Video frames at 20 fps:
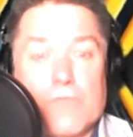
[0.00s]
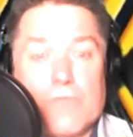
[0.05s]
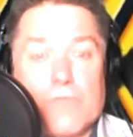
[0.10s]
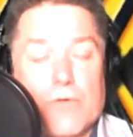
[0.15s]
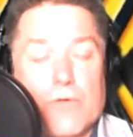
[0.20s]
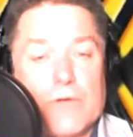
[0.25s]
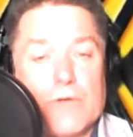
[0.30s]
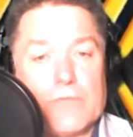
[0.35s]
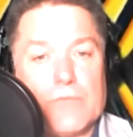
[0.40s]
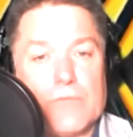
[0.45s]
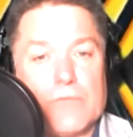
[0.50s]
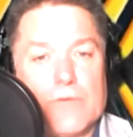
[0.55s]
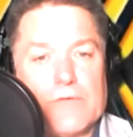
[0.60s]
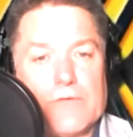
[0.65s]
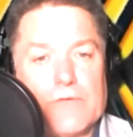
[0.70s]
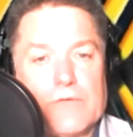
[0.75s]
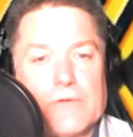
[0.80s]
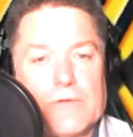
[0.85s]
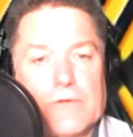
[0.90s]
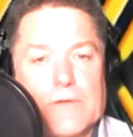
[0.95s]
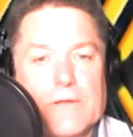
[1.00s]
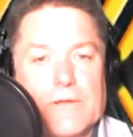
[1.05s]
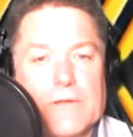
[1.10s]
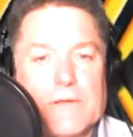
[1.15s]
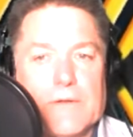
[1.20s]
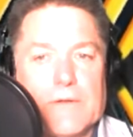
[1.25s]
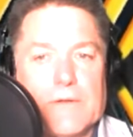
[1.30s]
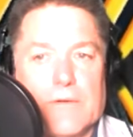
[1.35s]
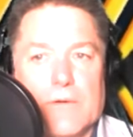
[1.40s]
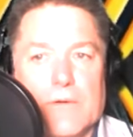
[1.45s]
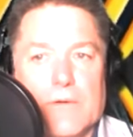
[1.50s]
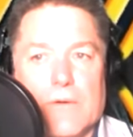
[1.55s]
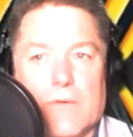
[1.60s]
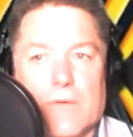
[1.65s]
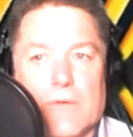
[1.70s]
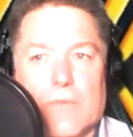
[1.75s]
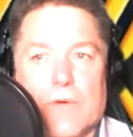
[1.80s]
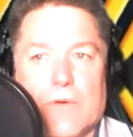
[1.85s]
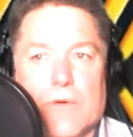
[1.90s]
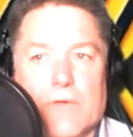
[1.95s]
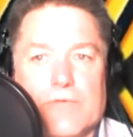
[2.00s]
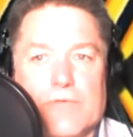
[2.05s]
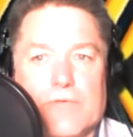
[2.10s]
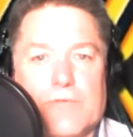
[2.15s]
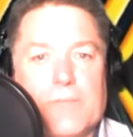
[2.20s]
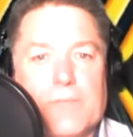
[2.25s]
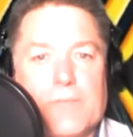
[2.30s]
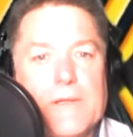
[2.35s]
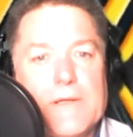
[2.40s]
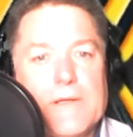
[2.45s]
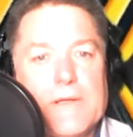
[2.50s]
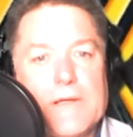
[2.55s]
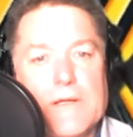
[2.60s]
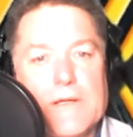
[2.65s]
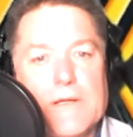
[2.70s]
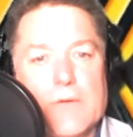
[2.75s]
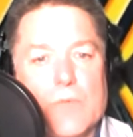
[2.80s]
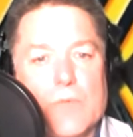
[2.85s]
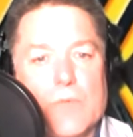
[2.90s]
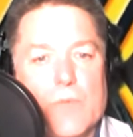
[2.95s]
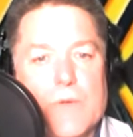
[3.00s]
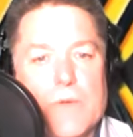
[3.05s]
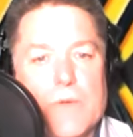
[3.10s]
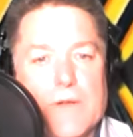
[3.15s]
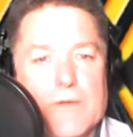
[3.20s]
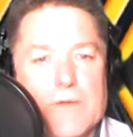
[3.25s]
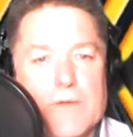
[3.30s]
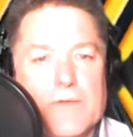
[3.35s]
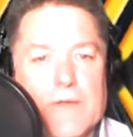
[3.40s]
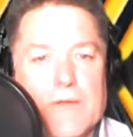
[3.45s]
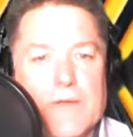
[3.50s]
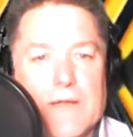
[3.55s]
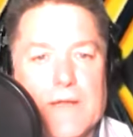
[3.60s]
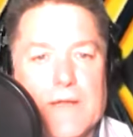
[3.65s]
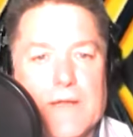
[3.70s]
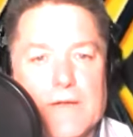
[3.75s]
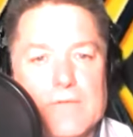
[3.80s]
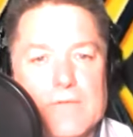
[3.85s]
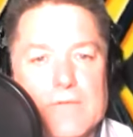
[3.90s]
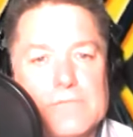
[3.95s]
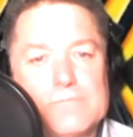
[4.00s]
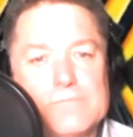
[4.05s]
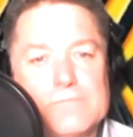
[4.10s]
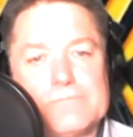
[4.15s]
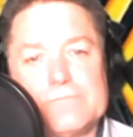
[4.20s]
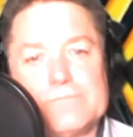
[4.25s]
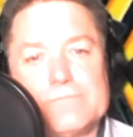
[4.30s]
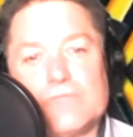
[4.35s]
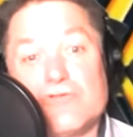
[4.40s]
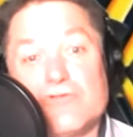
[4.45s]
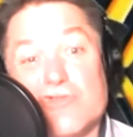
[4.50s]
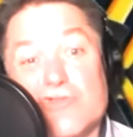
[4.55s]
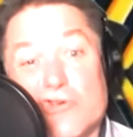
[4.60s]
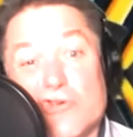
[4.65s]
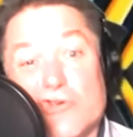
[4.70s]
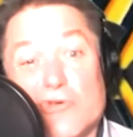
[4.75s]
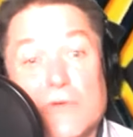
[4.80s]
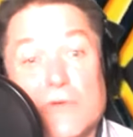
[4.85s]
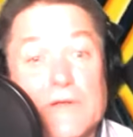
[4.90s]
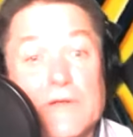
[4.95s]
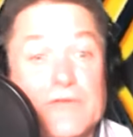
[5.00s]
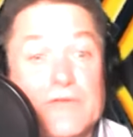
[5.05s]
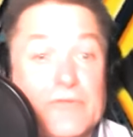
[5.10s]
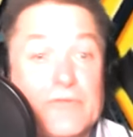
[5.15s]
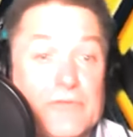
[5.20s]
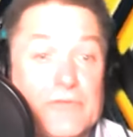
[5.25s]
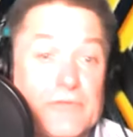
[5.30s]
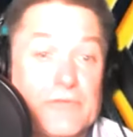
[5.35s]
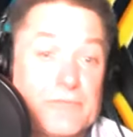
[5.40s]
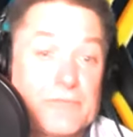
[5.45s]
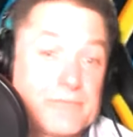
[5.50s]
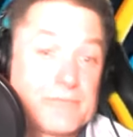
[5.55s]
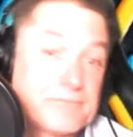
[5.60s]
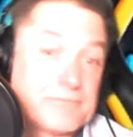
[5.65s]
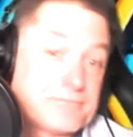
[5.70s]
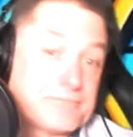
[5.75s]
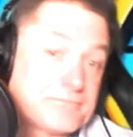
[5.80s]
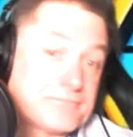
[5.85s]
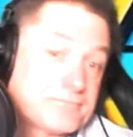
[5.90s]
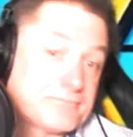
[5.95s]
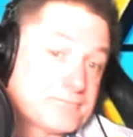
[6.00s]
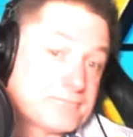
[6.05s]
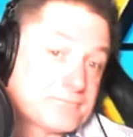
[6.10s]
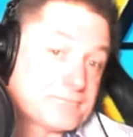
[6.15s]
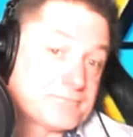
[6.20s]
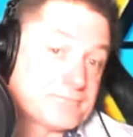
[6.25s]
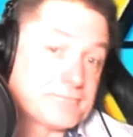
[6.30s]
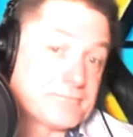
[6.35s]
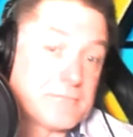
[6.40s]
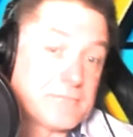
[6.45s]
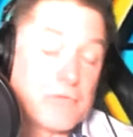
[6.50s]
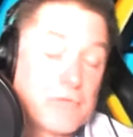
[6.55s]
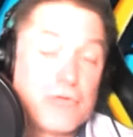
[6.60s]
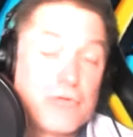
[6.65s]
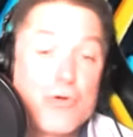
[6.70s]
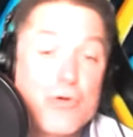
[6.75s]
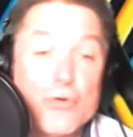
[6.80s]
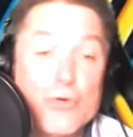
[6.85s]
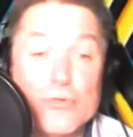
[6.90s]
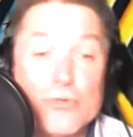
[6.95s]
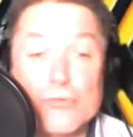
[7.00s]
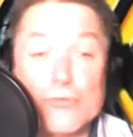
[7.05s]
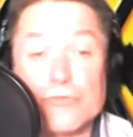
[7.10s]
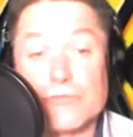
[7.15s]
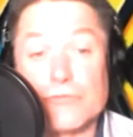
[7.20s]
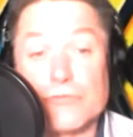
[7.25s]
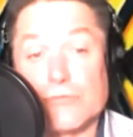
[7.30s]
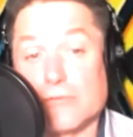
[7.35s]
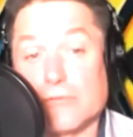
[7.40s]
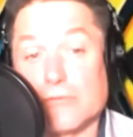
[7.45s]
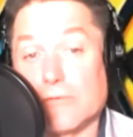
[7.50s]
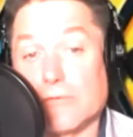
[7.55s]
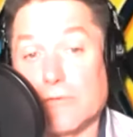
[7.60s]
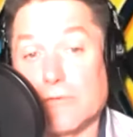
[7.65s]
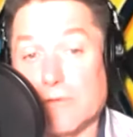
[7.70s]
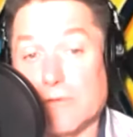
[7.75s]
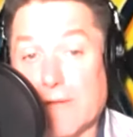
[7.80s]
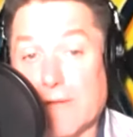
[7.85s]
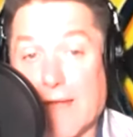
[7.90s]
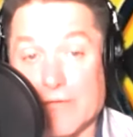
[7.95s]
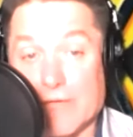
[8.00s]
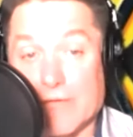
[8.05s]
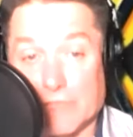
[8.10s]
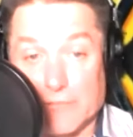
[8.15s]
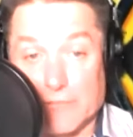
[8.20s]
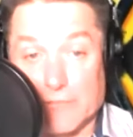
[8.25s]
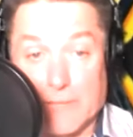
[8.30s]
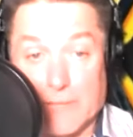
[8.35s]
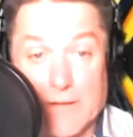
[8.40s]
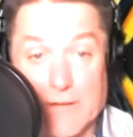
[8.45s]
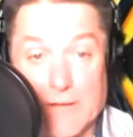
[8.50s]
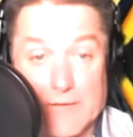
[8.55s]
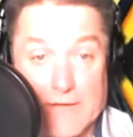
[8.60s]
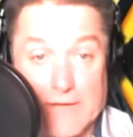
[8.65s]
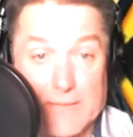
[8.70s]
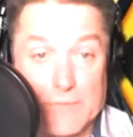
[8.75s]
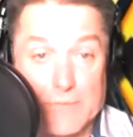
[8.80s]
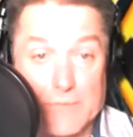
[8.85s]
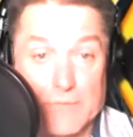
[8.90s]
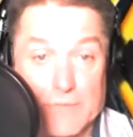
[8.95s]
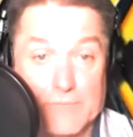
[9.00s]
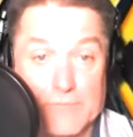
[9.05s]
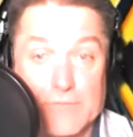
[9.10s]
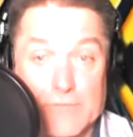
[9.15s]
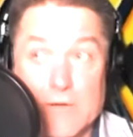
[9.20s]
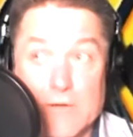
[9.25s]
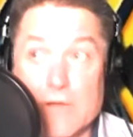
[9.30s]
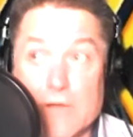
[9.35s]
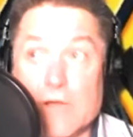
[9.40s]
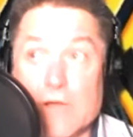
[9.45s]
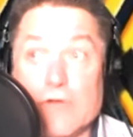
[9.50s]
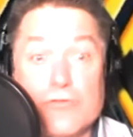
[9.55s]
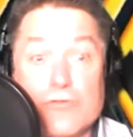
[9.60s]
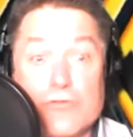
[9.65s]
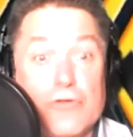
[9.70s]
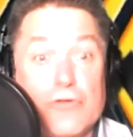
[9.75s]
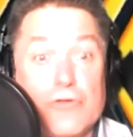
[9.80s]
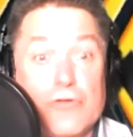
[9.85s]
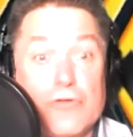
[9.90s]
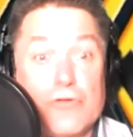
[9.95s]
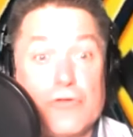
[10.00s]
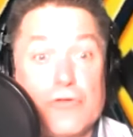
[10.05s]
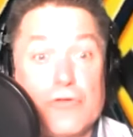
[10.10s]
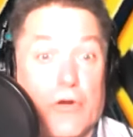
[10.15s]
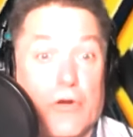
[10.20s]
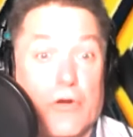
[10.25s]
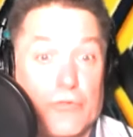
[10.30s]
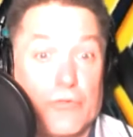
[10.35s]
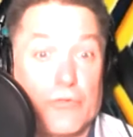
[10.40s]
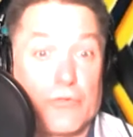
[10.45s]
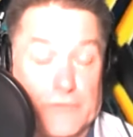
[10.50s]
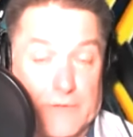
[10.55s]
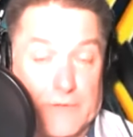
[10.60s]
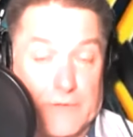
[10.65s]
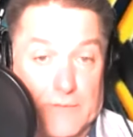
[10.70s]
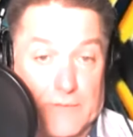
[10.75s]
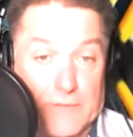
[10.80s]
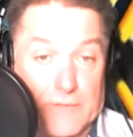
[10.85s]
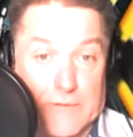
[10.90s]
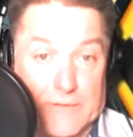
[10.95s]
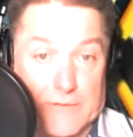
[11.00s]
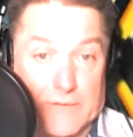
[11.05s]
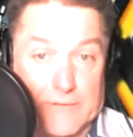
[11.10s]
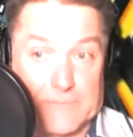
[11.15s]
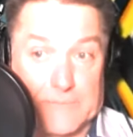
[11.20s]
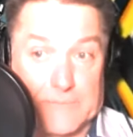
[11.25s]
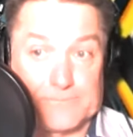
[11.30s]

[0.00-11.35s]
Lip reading: Voight recently was speaking with a journalist, newscaster by the name of Tucker Carlson in America.